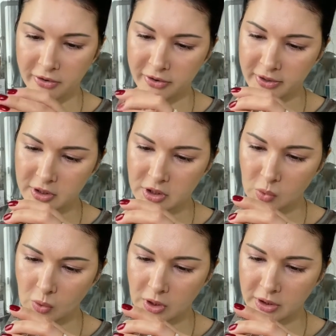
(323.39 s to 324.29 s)
This
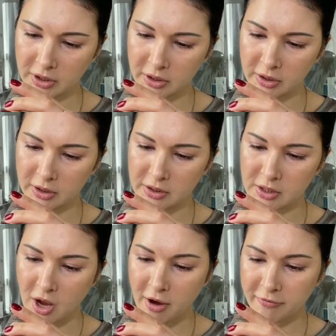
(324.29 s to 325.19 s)
one is
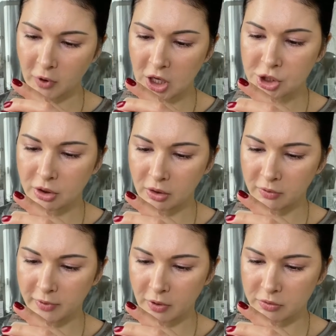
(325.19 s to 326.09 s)
Fresh Glow
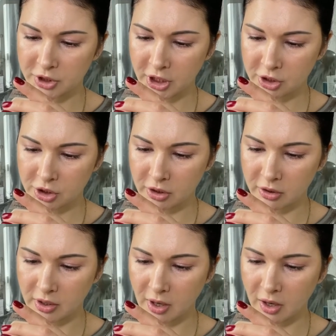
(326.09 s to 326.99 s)

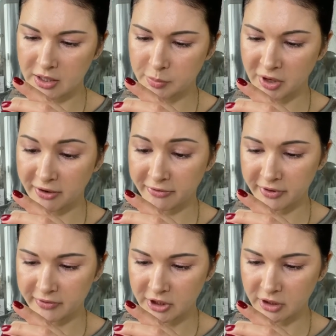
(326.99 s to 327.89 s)
Foundation, SPF
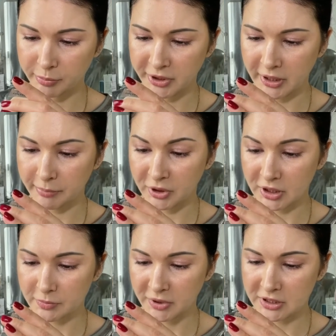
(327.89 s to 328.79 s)
15
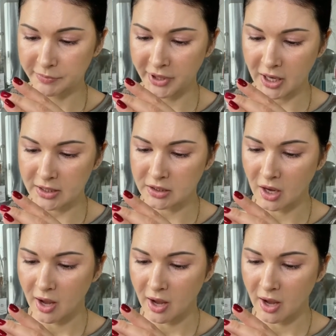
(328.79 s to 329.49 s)
PA++++,